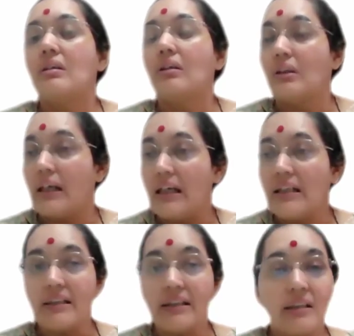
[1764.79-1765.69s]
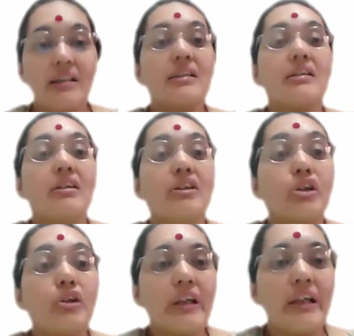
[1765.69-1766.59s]
or as it is
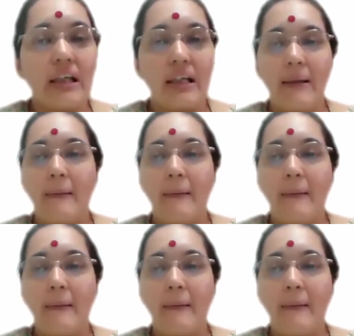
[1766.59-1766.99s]
today.